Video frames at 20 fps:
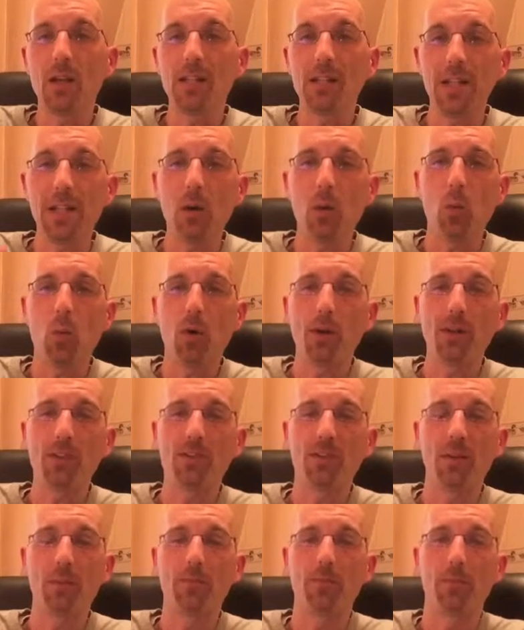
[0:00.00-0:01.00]
Gale
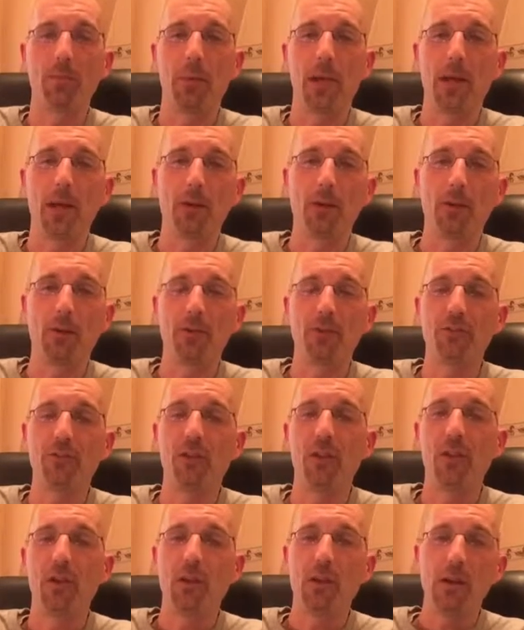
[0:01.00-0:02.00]
warnings up for mariners
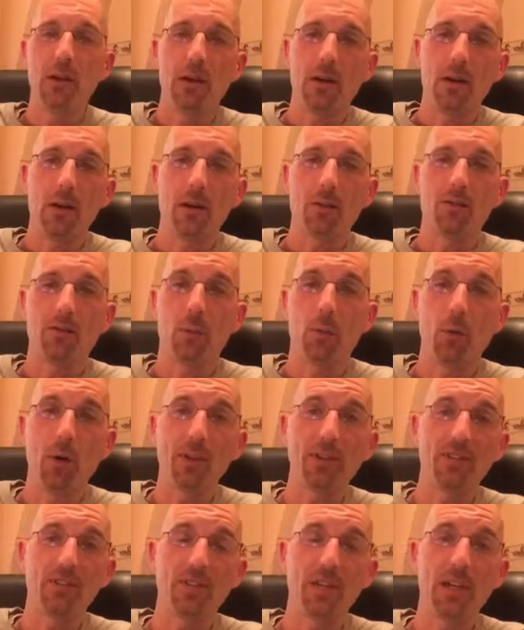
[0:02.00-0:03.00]
from
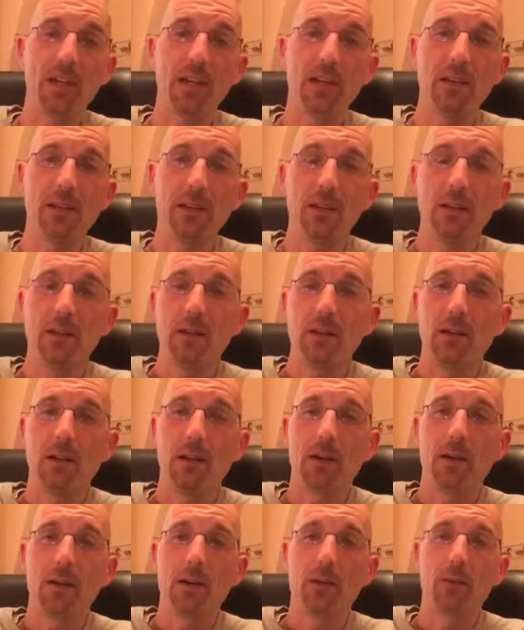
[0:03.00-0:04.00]
Wednesday
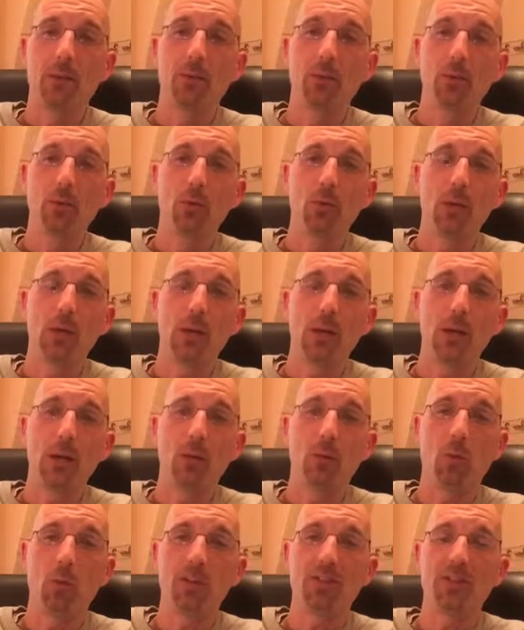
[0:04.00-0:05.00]
through
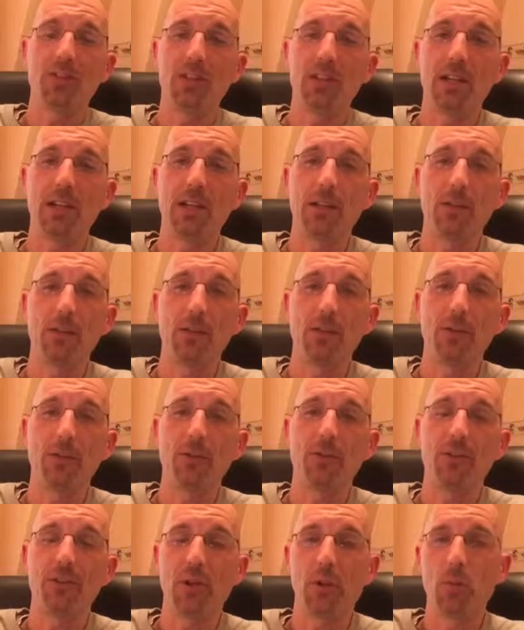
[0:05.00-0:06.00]
Wednesday night into
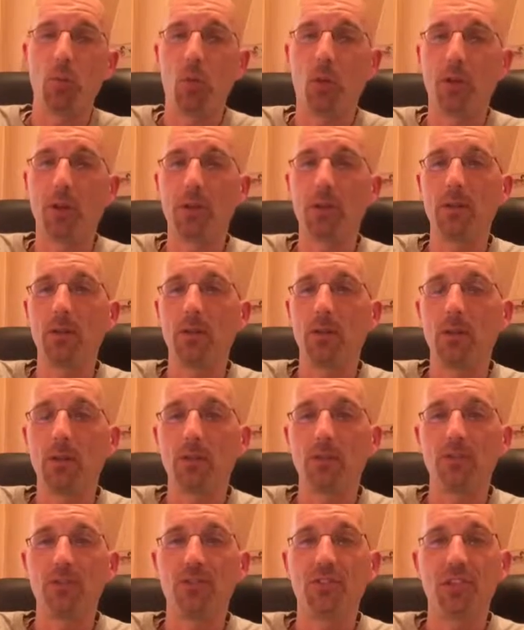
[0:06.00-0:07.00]
Thursday morning.
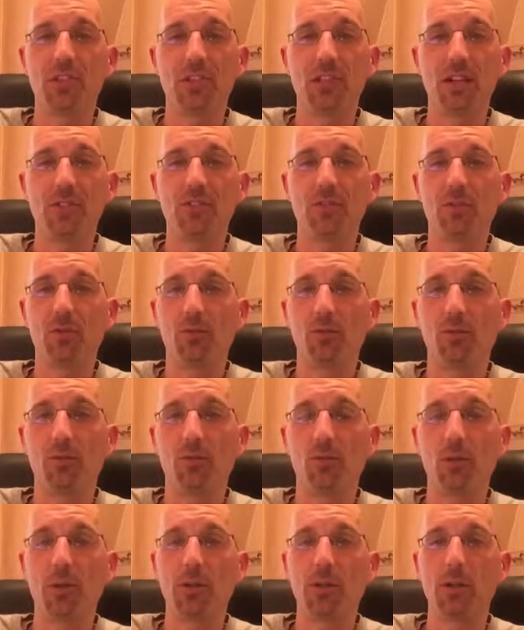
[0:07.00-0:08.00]
Could see gusts over
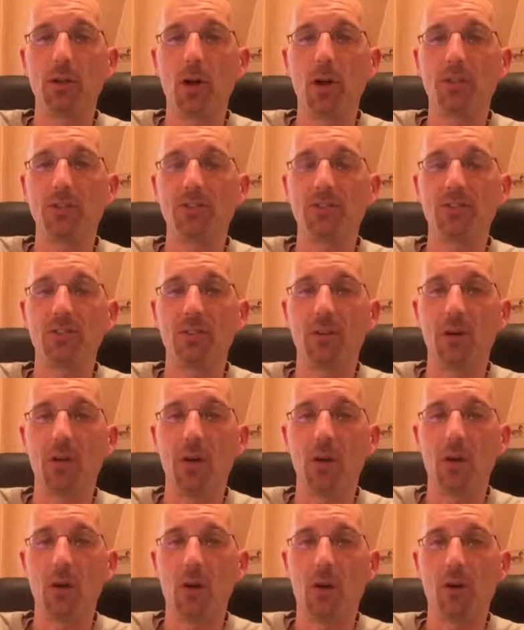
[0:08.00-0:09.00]
40 knots
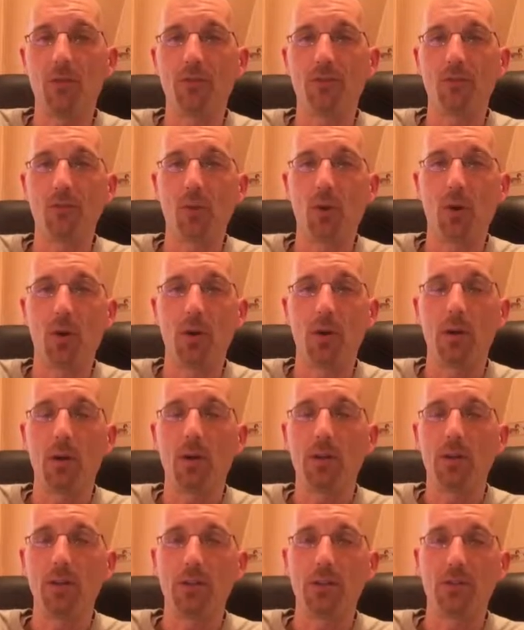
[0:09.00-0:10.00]
offshore.
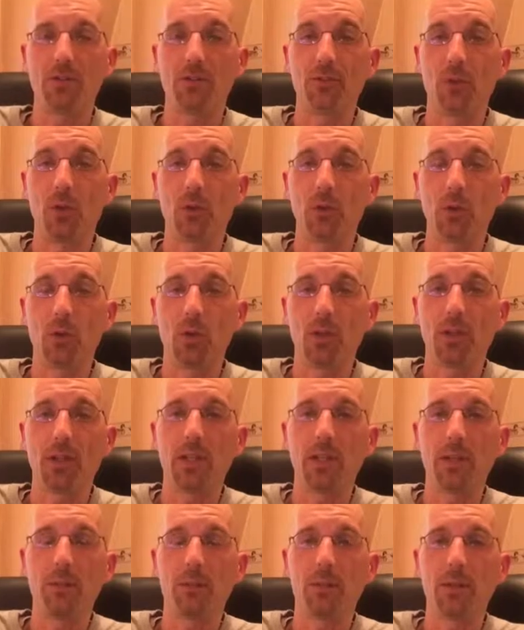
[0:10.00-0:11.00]
So you want to
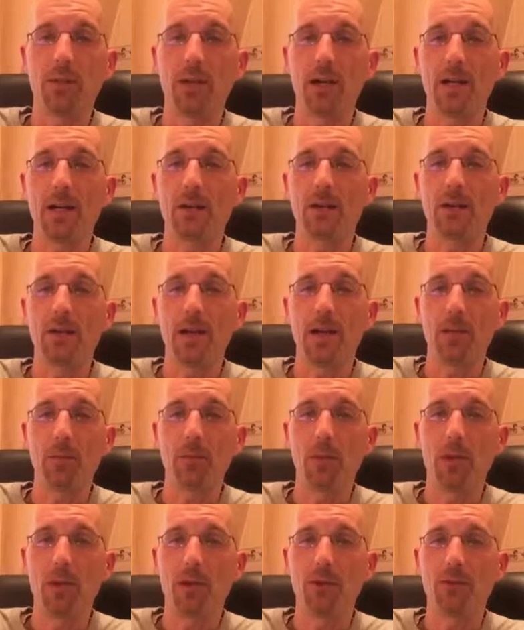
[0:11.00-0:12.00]
keep an eye on that,
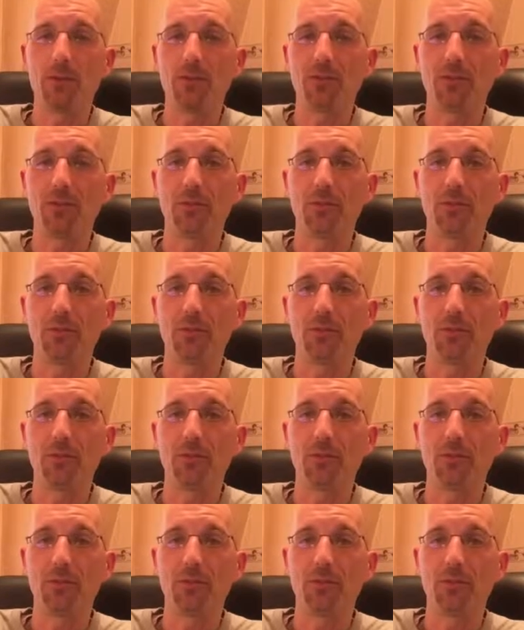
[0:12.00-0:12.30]
mariners.